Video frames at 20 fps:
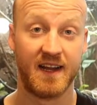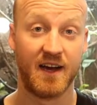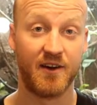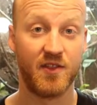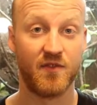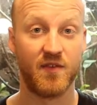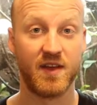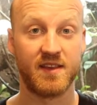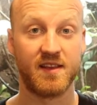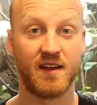Now
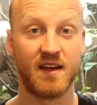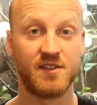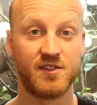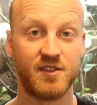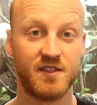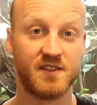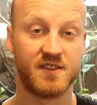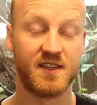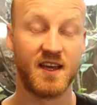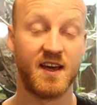the
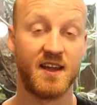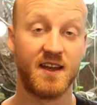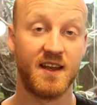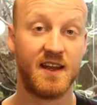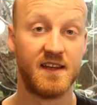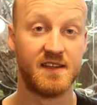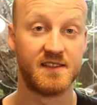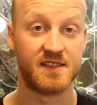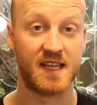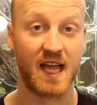ventilation is done
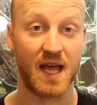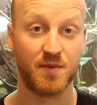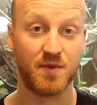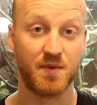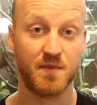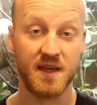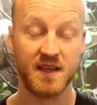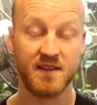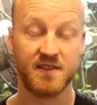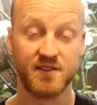and it's time
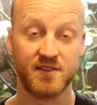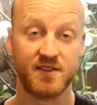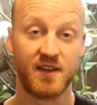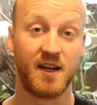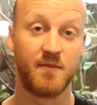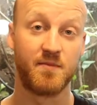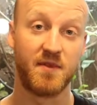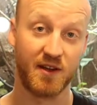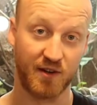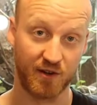to me to set
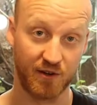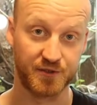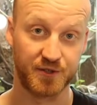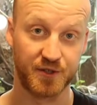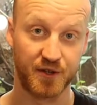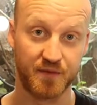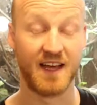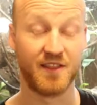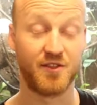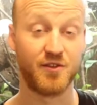up the
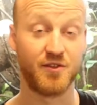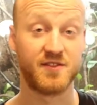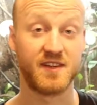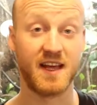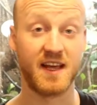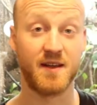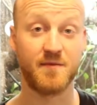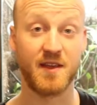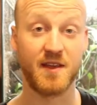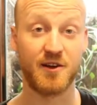enclosure. And to
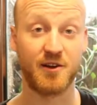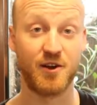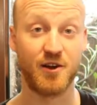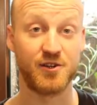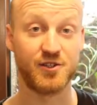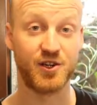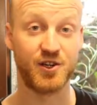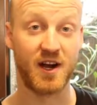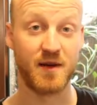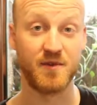set up the
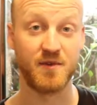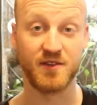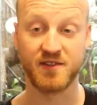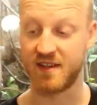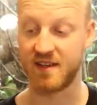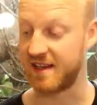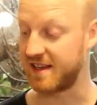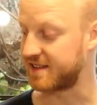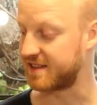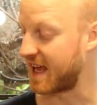enclosure, I'm
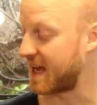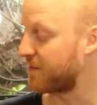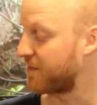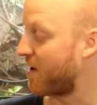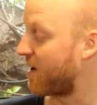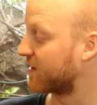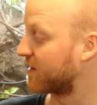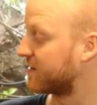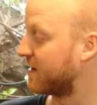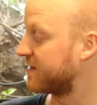using these egg
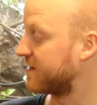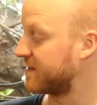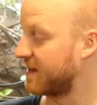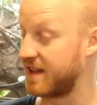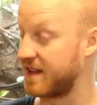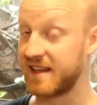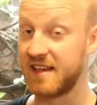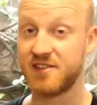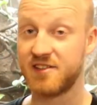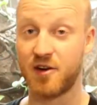boxes,
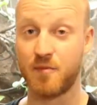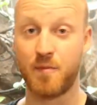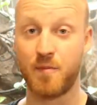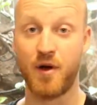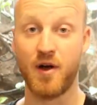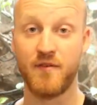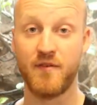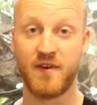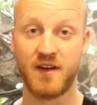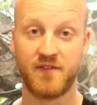and these are
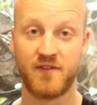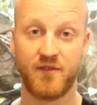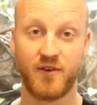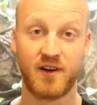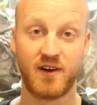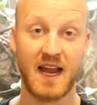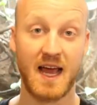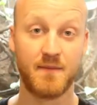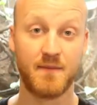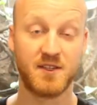perfect for
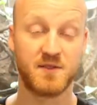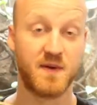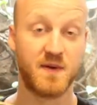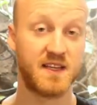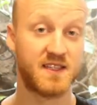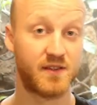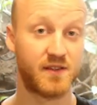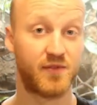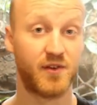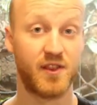climbing
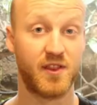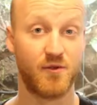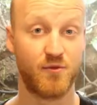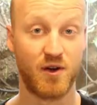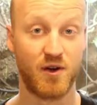spaces for the